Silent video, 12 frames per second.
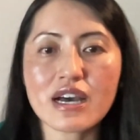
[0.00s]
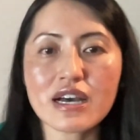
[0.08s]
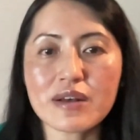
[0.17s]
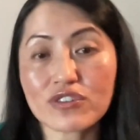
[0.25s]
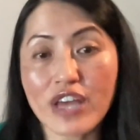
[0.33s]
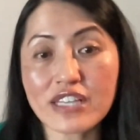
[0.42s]

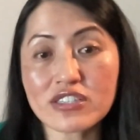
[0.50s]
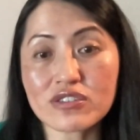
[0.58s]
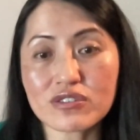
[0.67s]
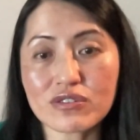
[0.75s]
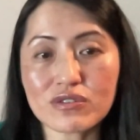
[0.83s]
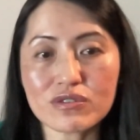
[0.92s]
So that's
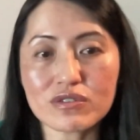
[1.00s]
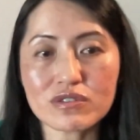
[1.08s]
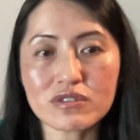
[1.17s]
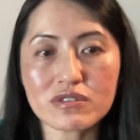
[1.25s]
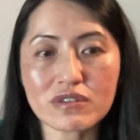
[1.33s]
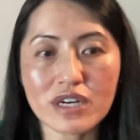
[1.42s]

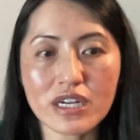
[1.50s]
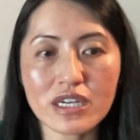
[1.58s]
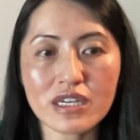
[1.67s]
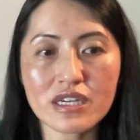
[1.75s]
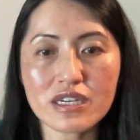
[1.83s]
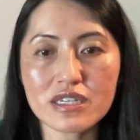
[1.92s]
new,
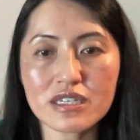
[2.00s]
right?